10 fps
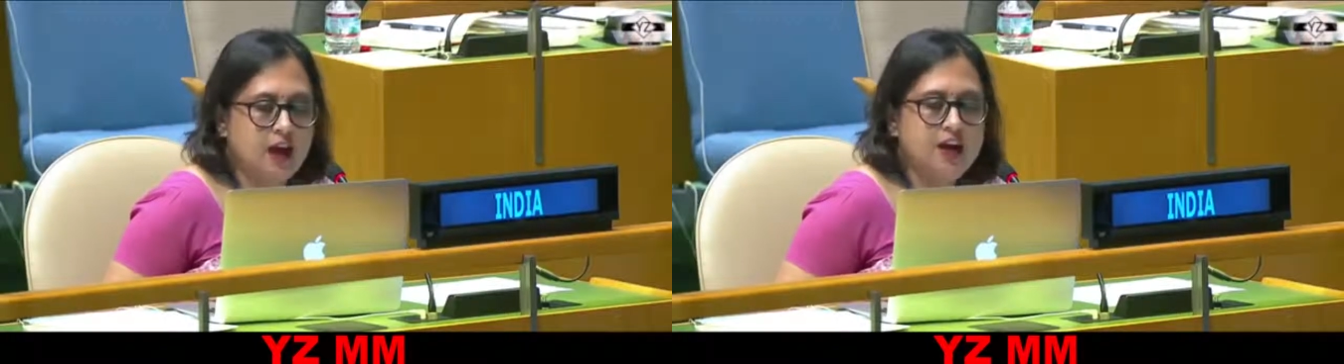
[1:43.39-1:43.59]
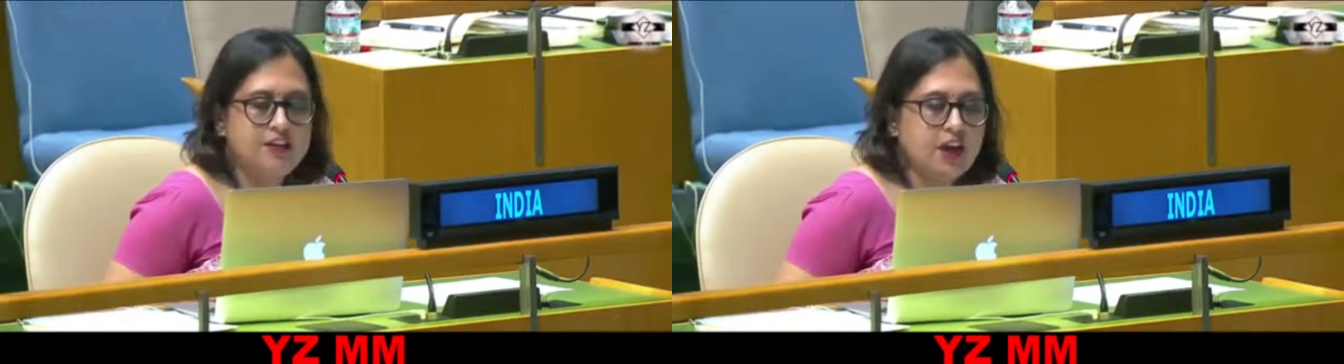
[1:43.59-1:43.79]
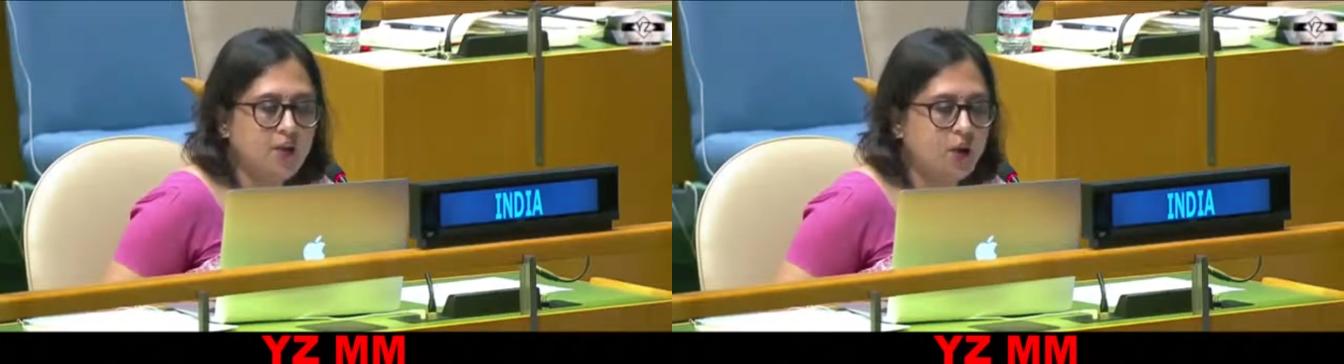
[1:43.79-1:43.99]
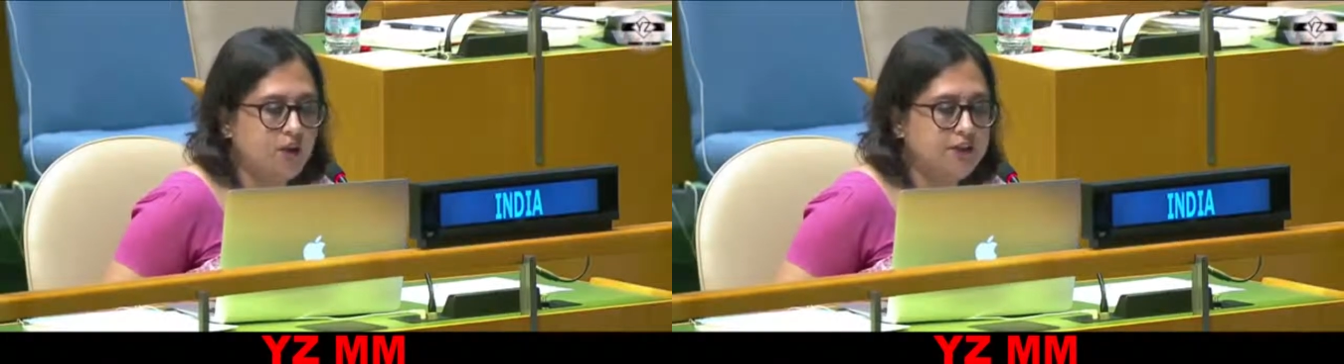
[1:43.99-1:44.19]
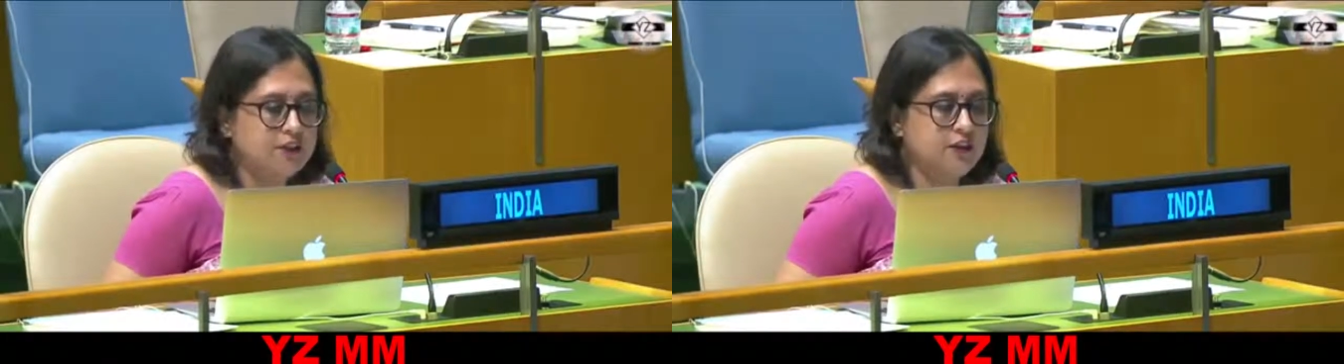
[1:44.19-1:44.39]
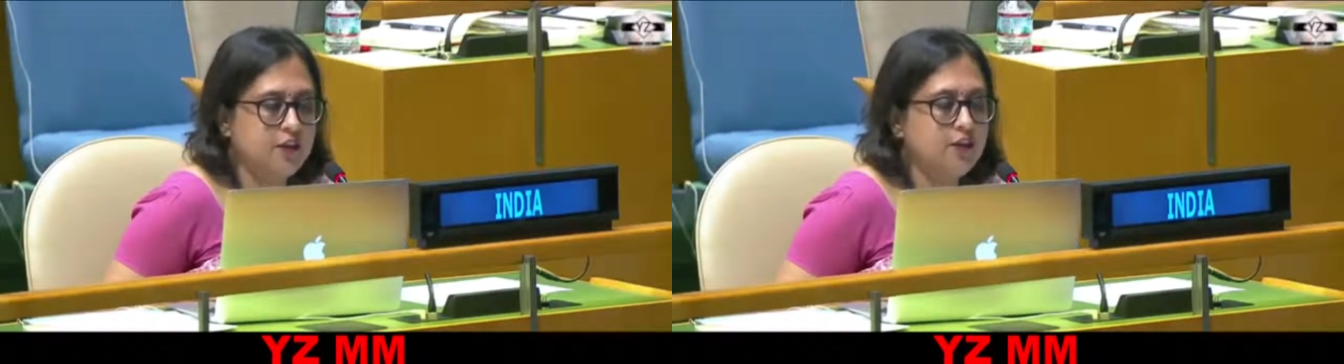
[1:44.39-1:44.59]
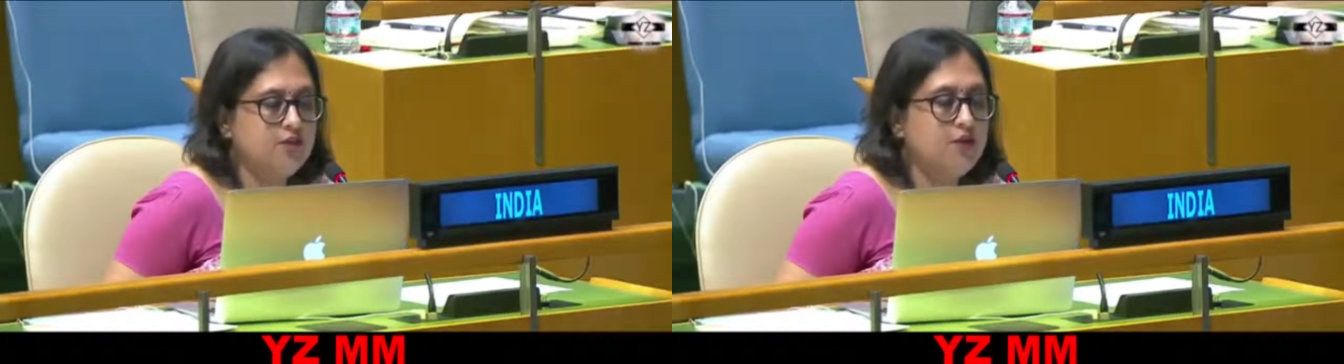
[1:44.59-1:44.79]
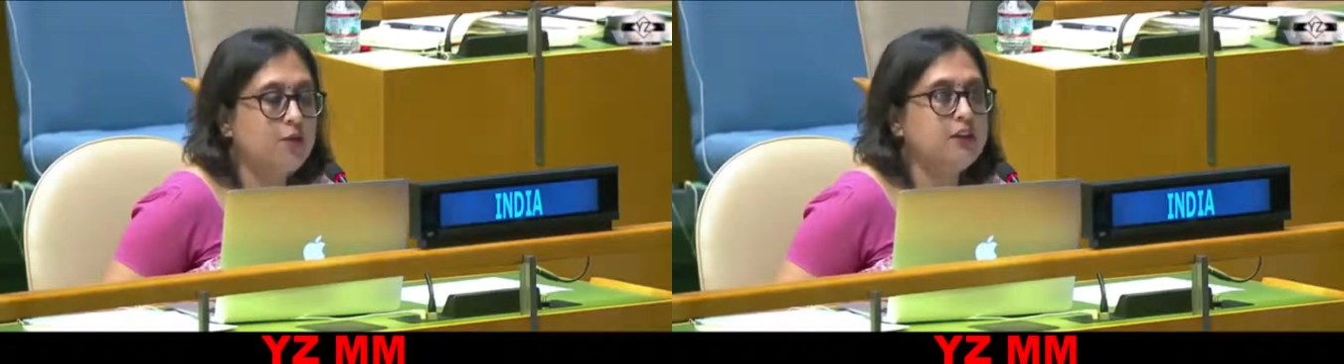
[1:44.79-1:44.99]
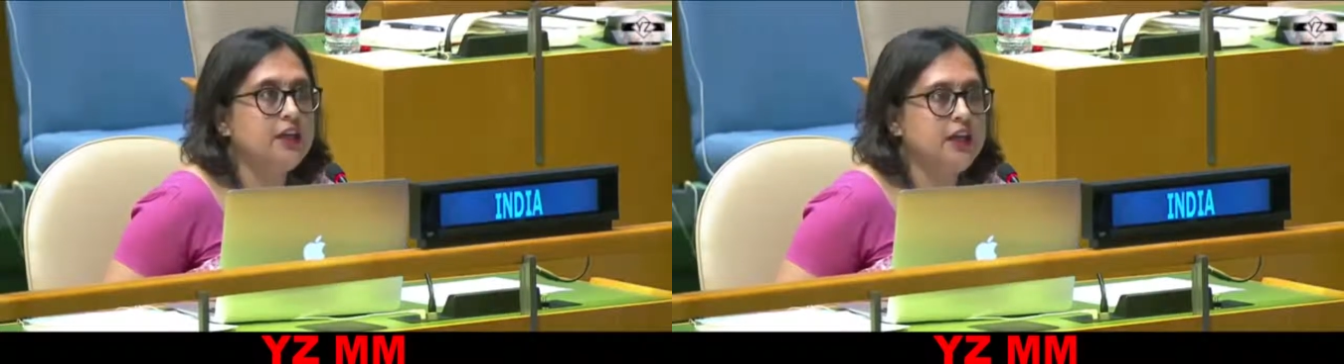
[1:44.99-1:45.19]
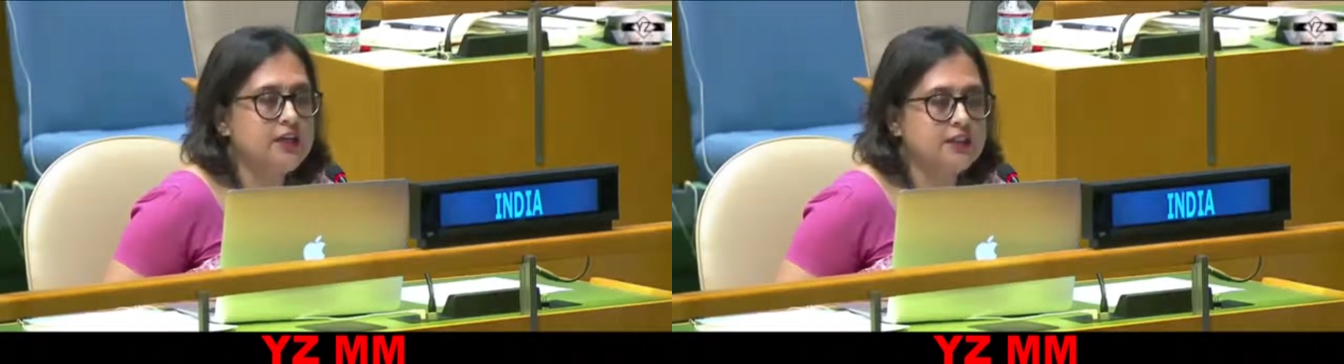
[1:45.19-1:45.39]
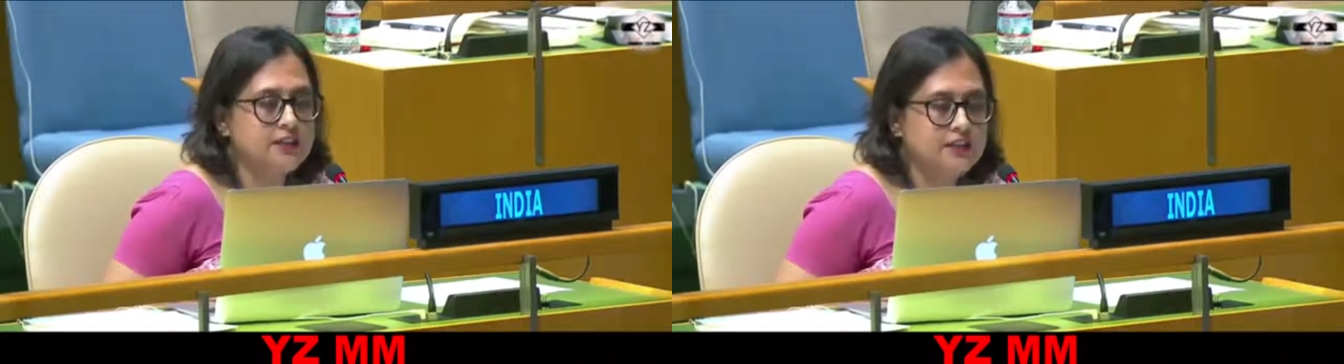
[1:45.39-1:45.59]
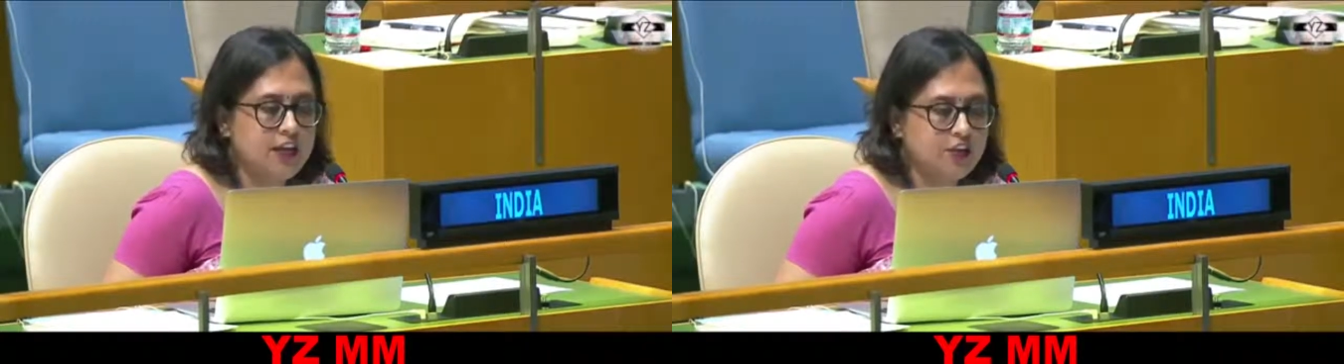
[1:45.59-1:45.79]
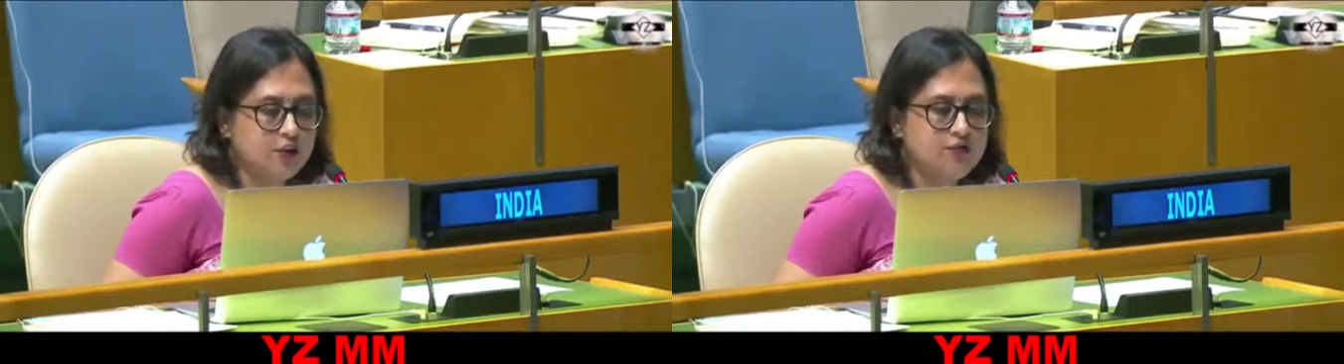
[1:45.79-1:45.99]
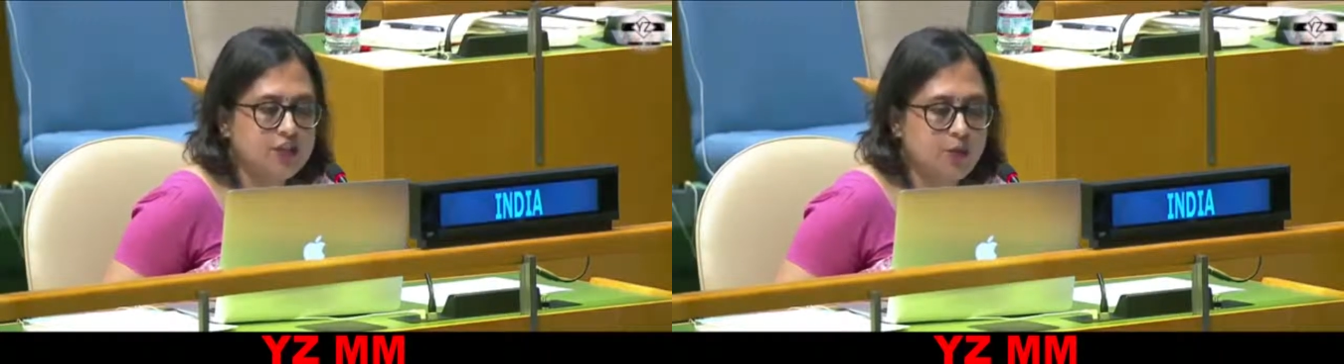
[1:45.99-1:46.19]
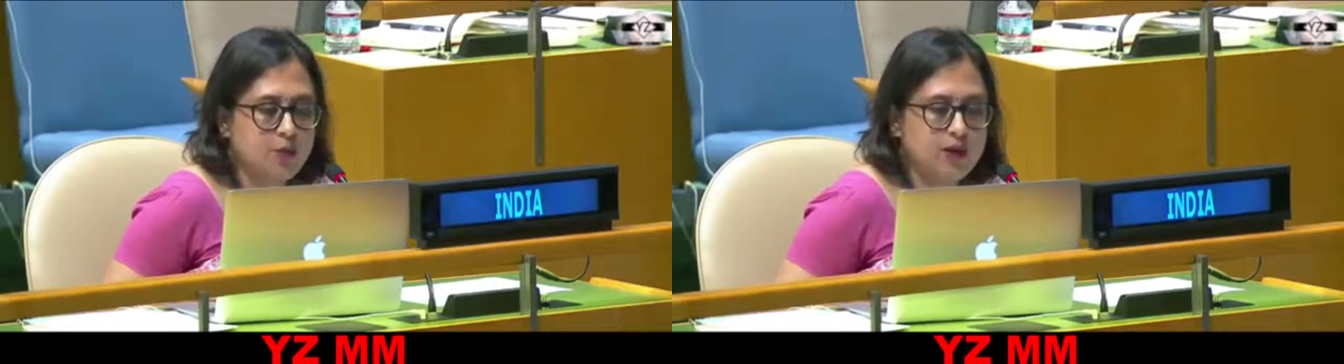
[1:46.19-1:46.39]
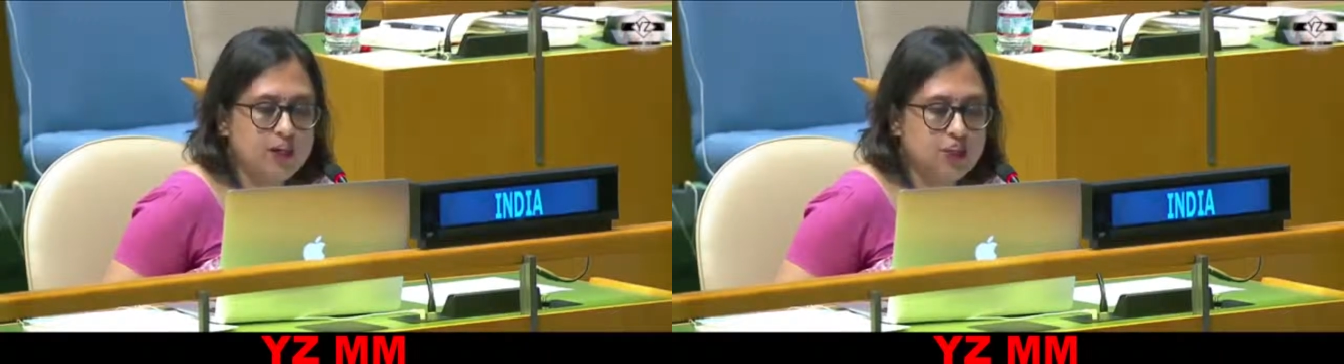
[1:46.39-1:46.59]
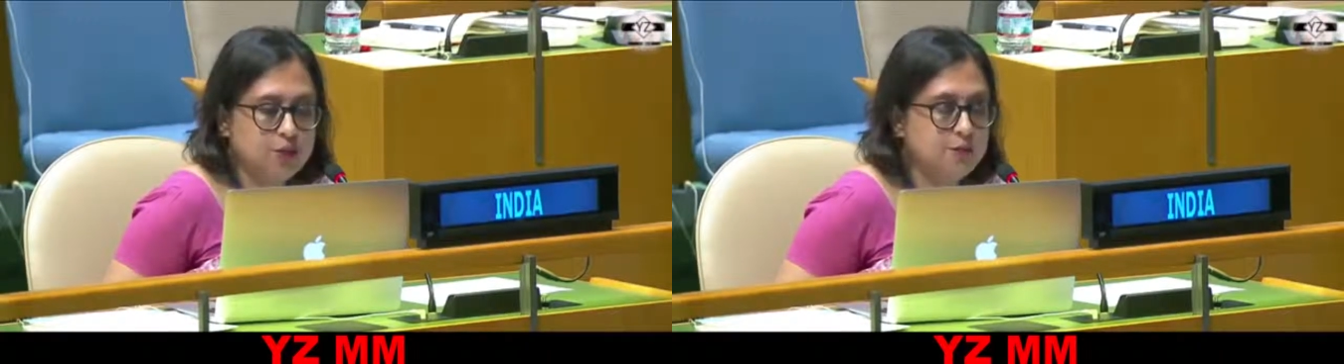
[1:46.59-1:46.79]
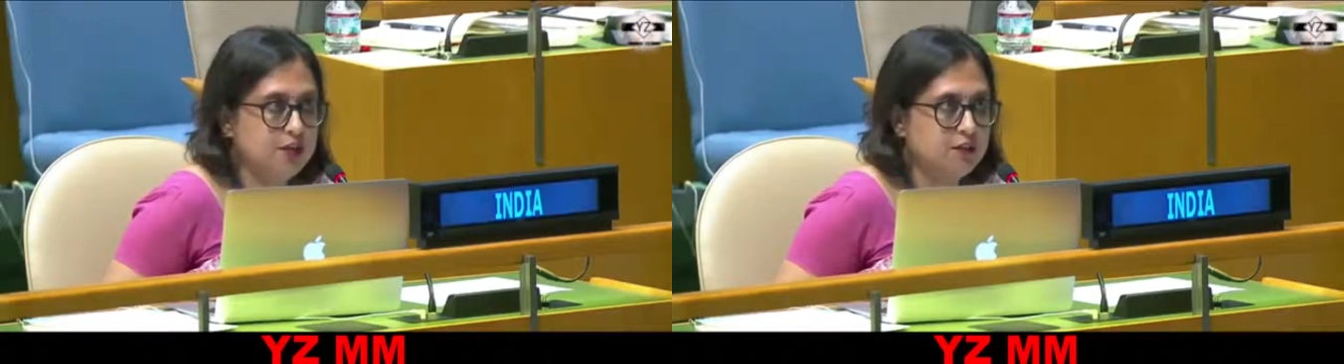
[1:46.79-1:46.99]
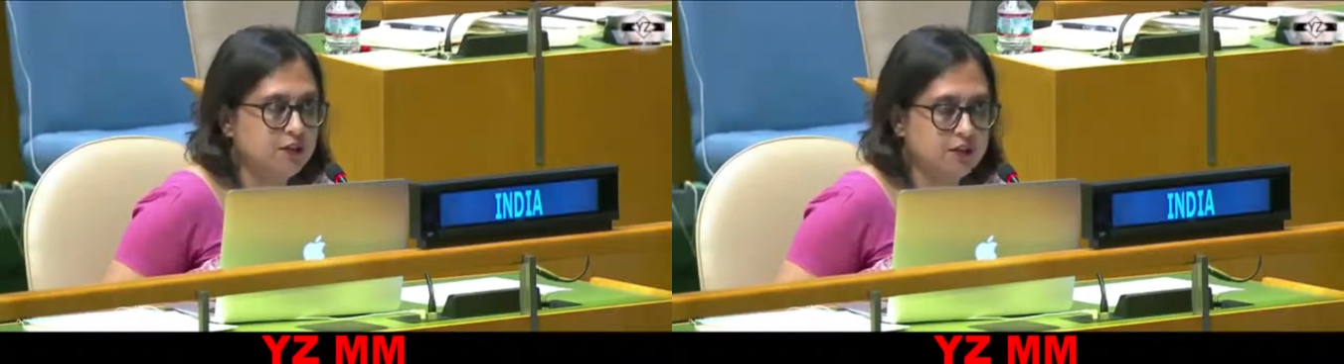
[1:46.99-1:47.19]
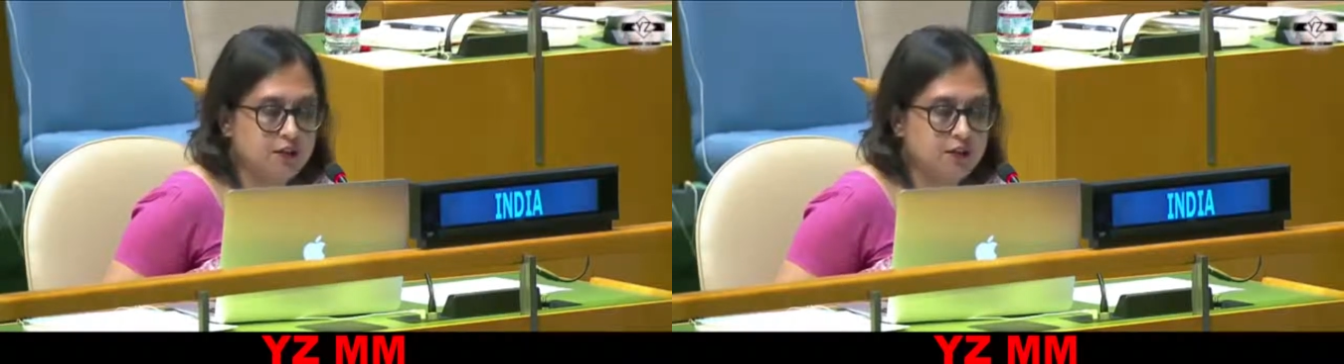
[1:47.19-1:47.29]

a young officer from the Indian state of Jammu and Kashmir.